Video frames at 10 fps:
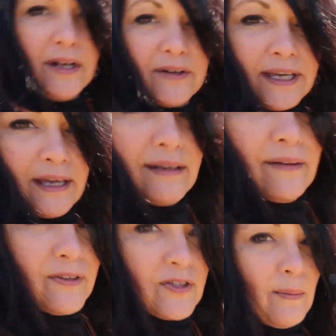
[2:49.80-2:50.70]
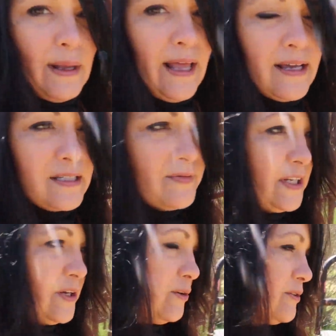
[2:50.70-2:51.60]
Now again, if you saw my last
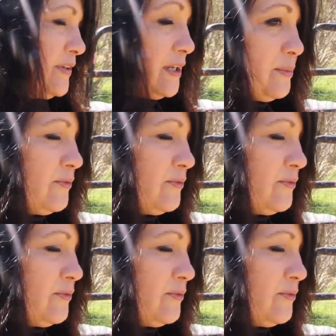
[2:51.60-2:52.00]
video or video